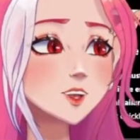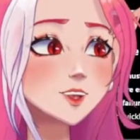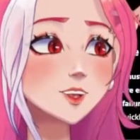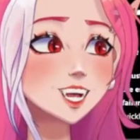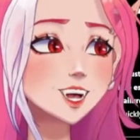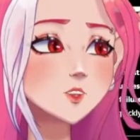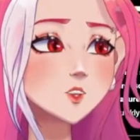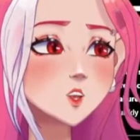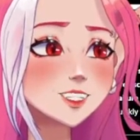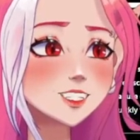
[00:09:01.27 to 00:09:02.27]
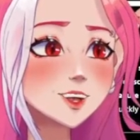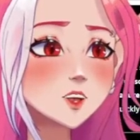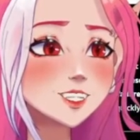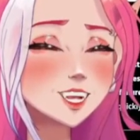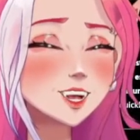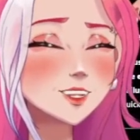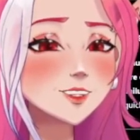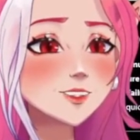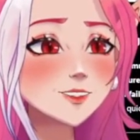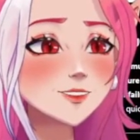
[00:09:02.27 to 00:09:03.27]
up right now. Like,
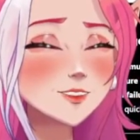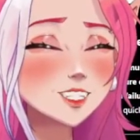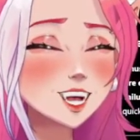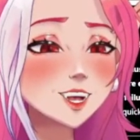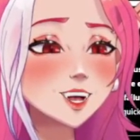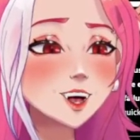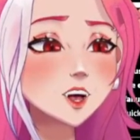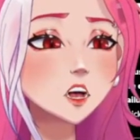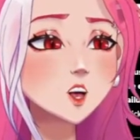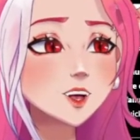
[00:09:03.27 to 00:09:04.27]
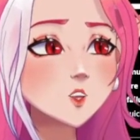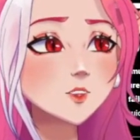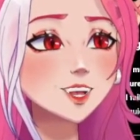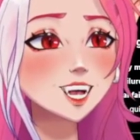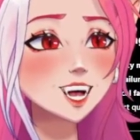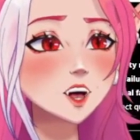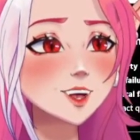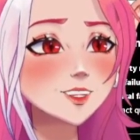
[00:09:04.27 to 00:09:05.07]
it's so bad.